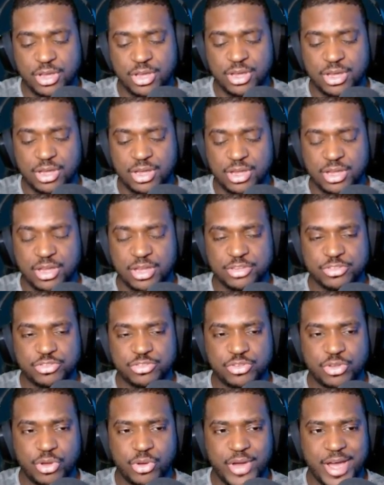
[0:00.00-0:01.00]

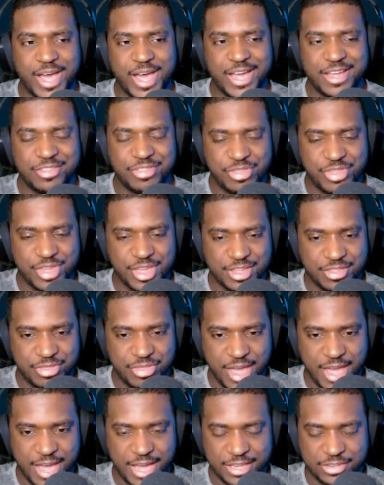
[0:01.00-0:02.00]
So I think
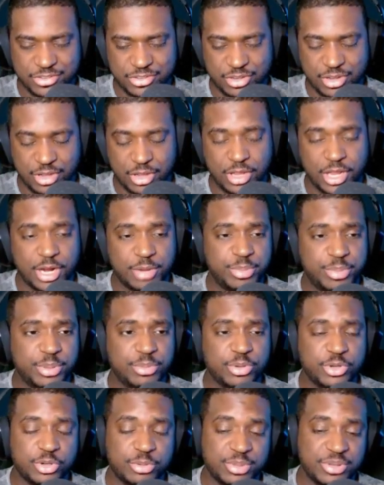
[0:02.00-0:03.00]
that a lot of people
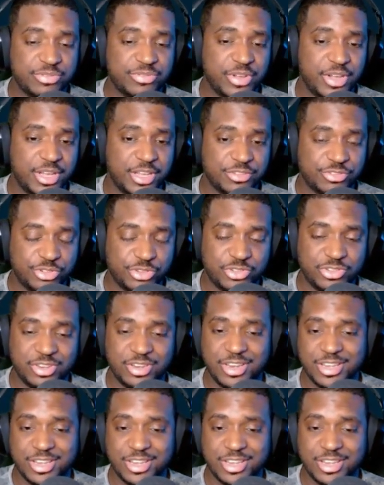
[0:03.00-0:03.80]
are going to be very interested in.